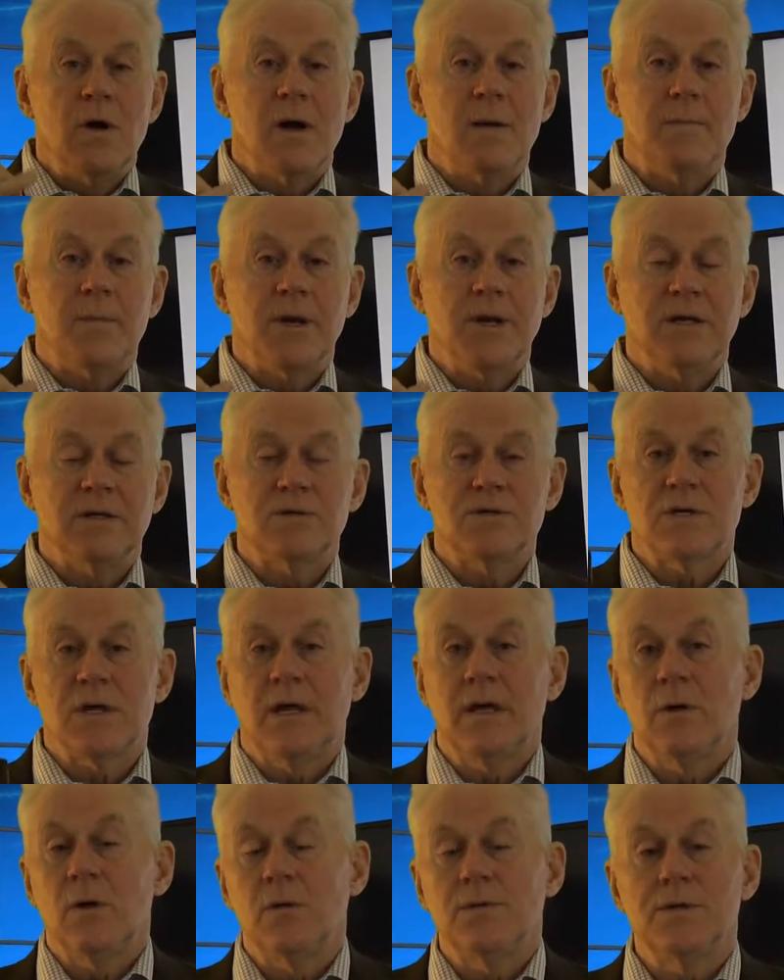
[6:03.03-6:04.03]
up and they'll
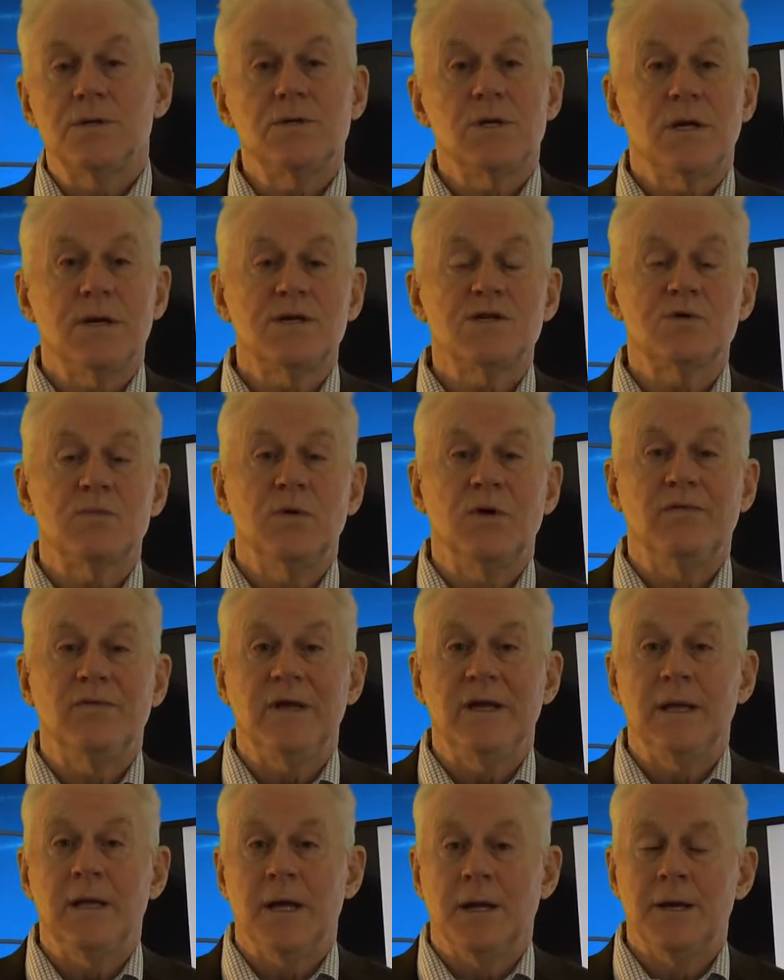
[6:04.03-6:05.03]
say, oh, the tenant's
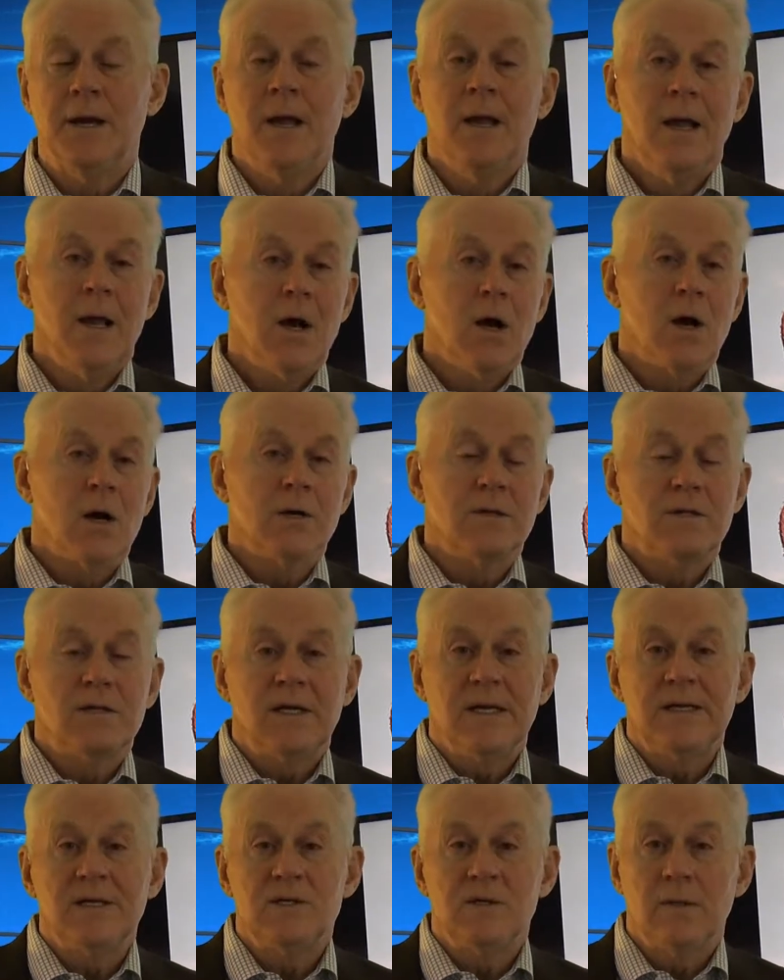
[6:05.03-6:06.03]
moving in. Aren't
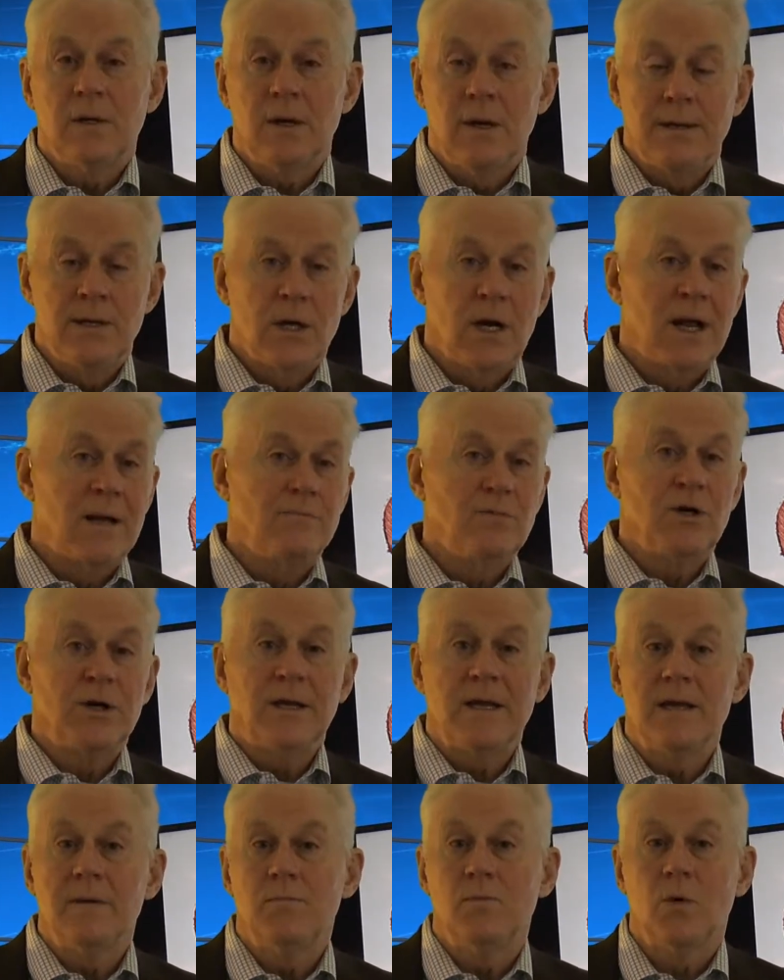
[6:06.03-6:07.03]
they, you know, I'm
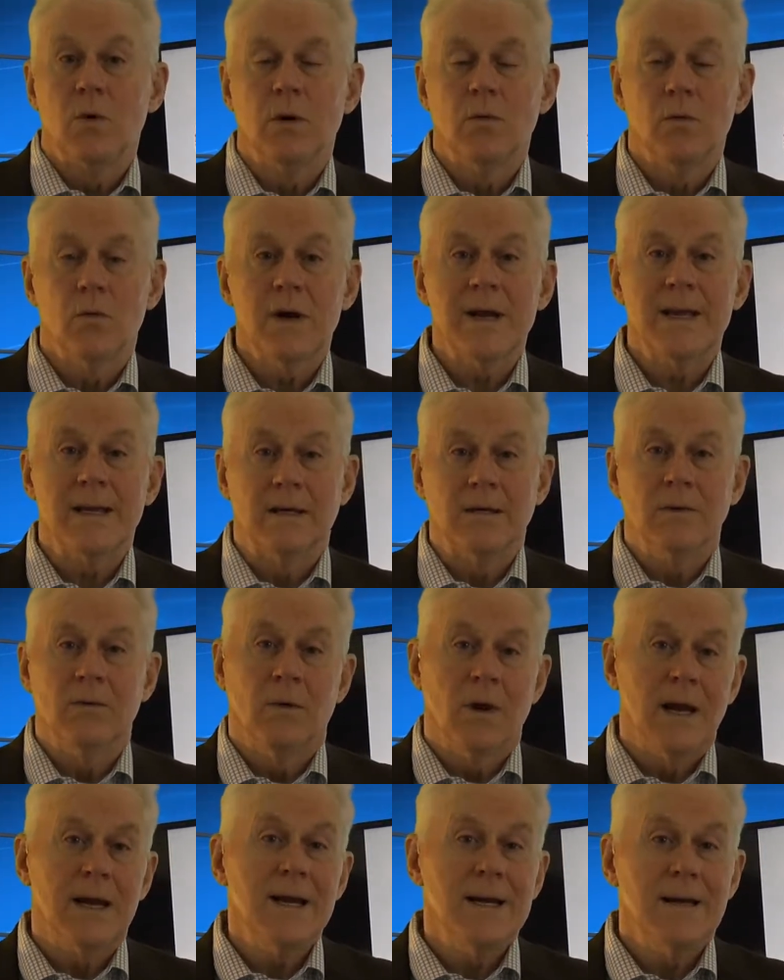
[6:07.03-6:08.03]
going to get more rent,
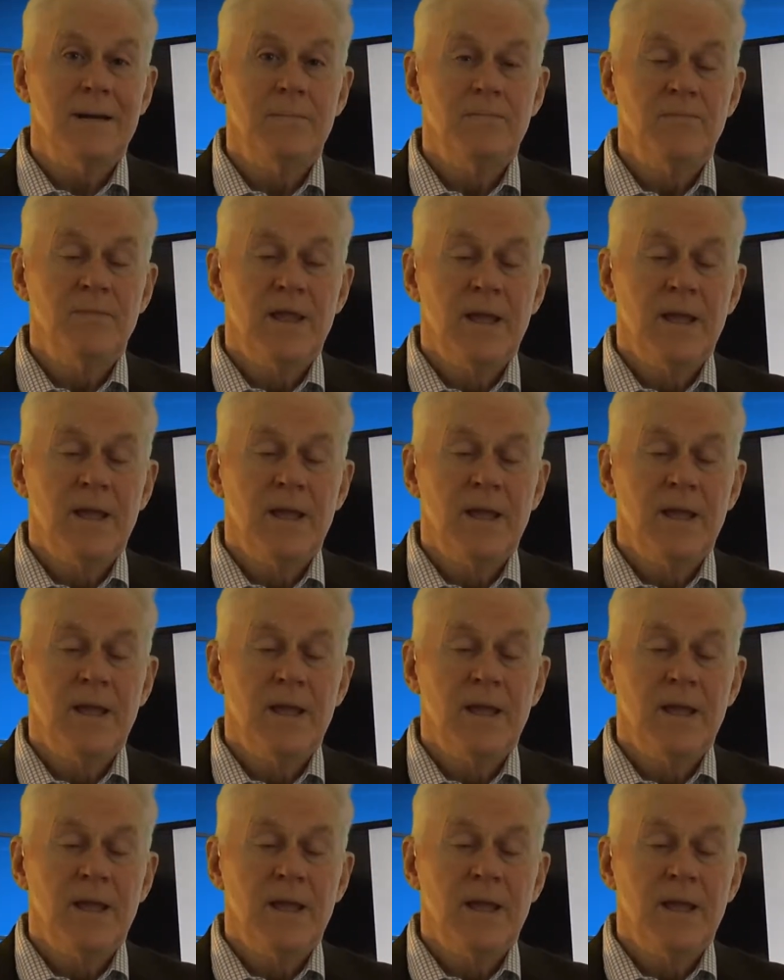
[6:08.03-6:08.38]
right?